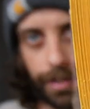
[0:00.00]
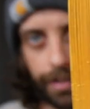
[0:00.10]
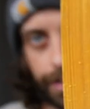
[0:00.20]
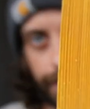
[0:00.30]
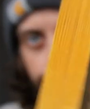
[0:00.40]
one
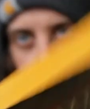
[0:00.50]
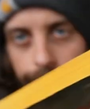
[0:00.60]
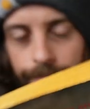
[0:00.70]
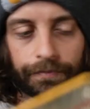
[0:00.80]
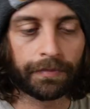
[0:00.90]
of the
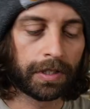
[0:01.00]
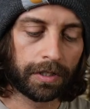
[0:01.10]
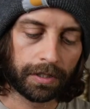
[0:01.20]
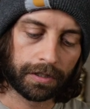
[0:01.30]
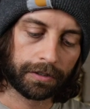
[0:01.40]

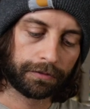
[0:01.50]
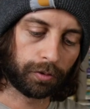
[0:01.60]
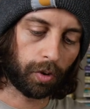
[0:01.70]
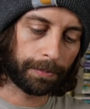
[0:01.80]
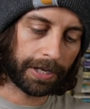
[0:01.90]

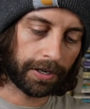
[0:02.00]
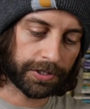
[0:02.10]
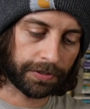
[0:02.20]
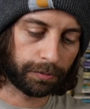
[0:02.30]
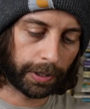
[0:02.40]

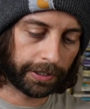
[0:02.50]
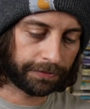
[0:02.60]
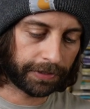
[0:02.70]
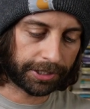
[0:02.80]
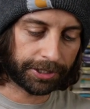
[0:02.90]
forebears of weird
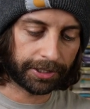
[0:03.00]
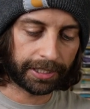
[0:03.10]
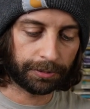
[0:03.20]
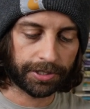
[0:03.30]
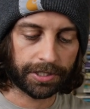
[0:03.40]
fiction.
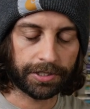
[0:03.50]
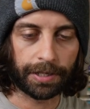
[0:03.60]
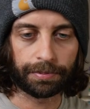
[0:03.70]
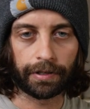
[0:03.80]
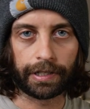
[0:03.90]
He was
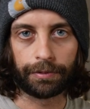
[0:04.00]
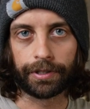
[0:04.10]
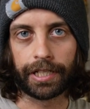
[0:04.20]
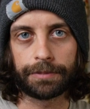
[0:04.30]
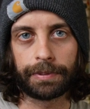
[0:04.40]
contemporary
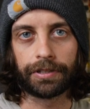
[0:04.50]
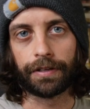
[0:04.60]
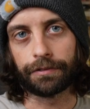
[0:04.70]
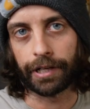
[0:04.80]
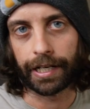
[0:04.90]
with H.P.
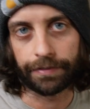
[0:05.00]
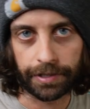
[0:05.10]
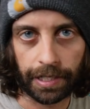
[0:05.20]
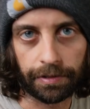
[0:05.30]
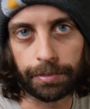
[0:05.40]
Lovecraft,
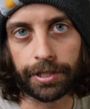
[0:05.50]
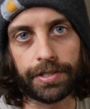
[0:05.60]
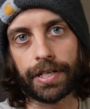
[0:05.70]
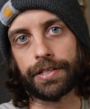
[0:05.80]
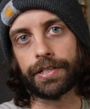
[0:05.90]
and everybody
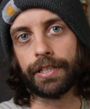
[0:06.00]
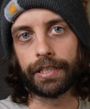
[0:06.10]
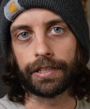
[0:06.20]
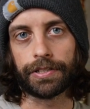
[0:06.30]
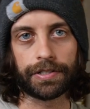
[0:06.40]
says that
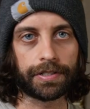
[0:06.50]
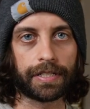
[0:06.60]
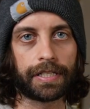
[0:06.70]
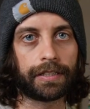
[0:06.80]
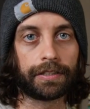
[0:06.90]
he's
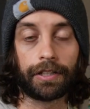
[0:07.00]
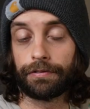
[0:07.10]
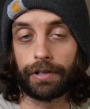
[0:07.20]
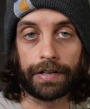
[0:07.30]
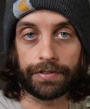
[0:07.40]

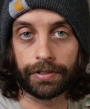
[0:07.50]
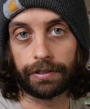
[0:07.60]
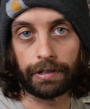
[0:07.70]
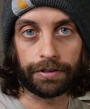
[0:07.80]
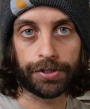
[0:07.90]
Lovecraft's
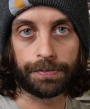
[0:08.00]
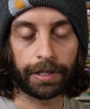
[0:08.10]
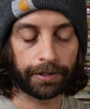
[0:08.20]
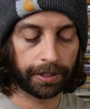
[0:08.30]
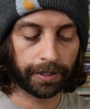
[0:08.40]
literary
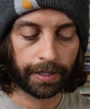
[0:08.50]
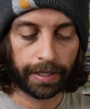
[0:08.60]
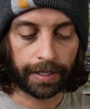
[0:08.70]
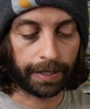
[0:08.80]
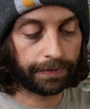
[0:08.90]
superior.
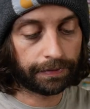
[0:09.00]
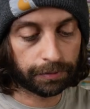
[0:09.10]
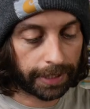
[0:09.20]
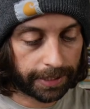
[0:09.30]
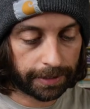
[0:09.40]
I've never
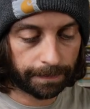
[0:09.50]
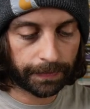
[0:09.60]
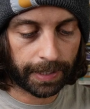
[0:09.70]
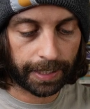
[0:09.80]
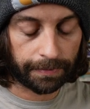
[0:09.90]
read him.
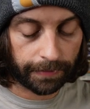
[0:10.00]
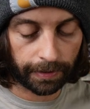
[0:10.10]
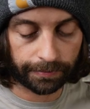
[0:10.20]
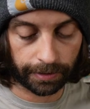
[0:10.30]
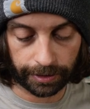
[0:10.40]
I am
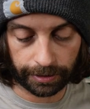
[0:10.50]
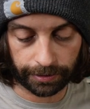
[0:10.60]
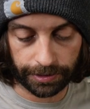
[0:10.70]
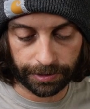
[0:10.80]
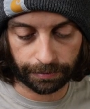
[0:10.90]
very, very
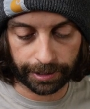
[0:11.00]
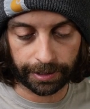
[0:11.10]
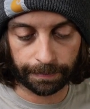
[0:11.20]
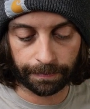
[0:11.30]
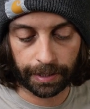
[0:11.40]
curious to read
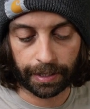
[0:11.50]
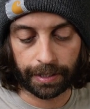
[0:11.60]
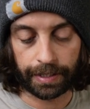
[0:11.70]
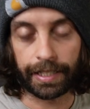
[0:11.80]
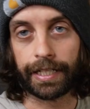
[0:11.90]
him,
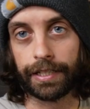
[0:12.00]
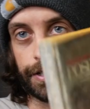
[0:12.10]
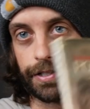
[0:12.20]
and